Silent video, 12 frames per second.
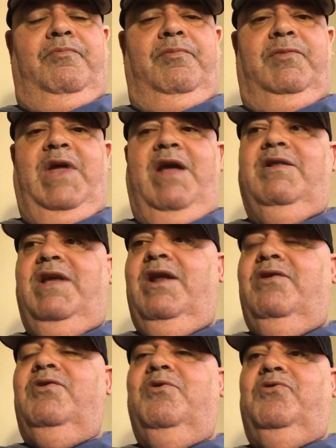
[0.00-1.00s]
They need to
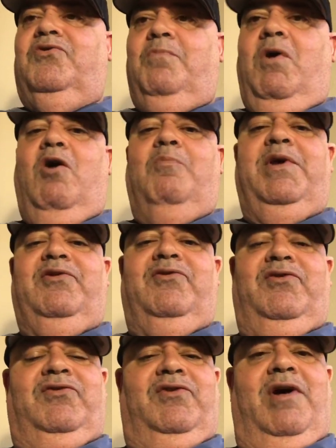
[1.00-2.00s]
do small
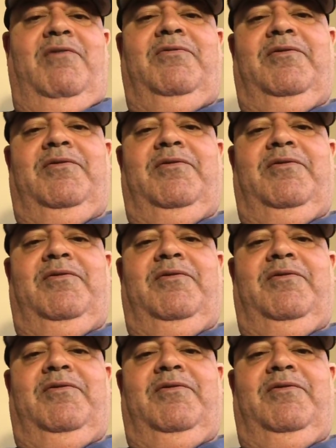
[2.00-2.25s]
business stuff.